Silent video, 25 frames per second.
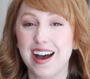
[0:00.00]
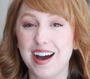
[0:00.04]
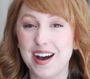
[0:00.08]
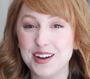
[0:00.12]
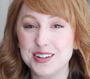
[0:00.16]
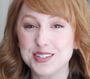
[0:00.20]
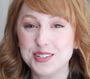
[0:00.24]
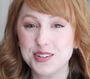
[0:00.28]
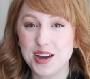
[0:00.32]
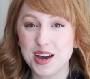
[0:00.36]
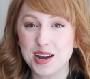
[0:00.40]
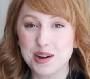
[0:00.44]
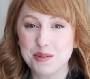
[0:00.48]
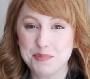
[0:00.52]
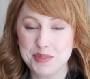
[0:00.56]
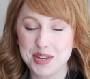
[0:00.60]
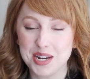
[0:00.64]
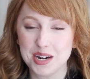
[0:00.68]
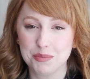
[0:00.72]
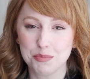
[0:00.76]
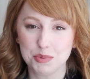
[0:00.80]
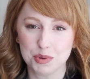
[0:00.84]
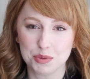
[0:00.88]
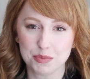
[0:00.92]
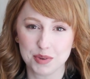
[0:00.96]
I also got to
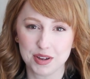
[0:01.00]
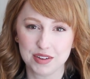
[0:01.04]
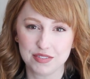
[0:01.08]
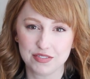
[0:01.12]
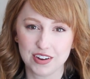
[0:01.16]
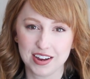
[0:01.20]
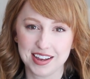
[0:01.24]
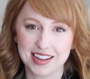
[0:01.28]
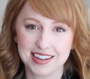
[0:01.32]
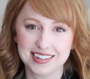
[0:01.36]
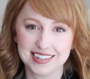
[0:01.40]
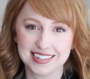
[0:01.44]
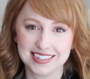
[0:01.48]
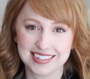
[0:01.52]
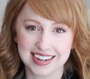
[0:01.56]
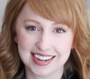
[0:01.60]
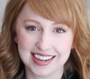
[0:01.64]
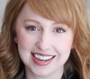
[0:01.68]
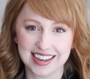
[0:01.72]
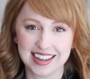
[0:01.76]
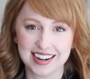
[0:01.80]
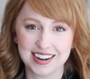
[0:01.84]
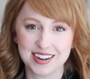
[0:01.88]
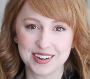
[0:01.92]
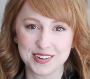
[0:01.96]
meet up with my friend
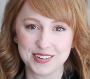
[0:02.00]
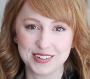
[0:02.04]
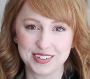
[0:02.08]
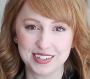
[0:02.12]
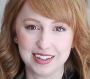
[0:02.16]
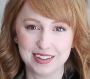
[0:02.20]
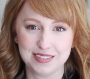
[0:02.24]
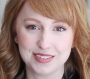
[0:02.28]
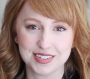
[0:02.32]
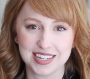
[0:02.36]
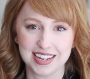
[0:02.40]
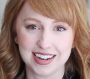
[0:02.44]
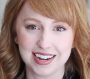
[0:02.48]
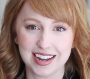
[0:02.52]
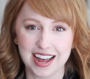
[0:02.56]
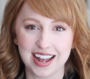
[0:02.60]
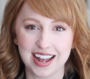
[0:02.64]
Diana, who lives in